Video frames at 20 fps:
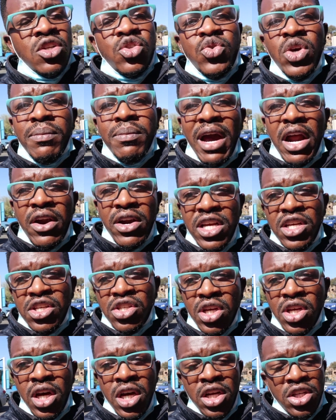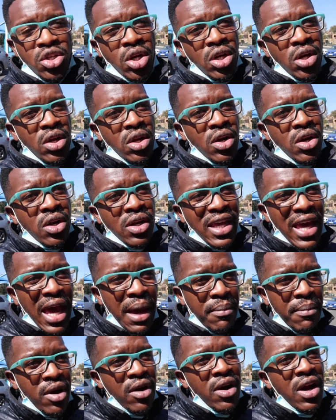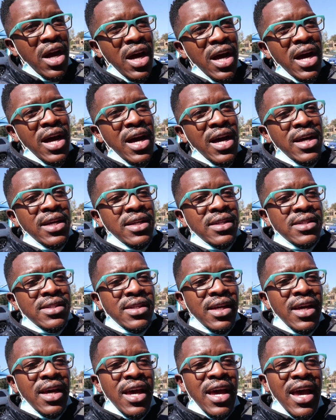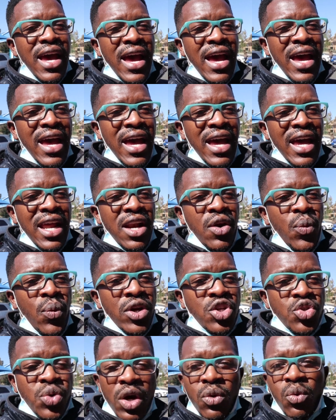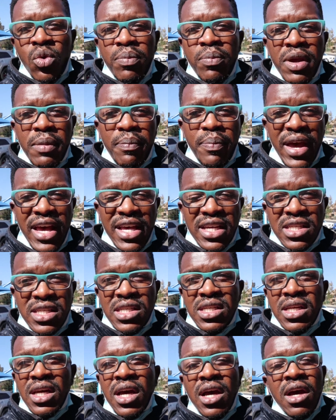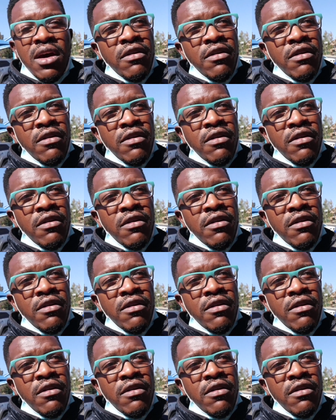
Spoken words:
doing my research on cameras and which one would be best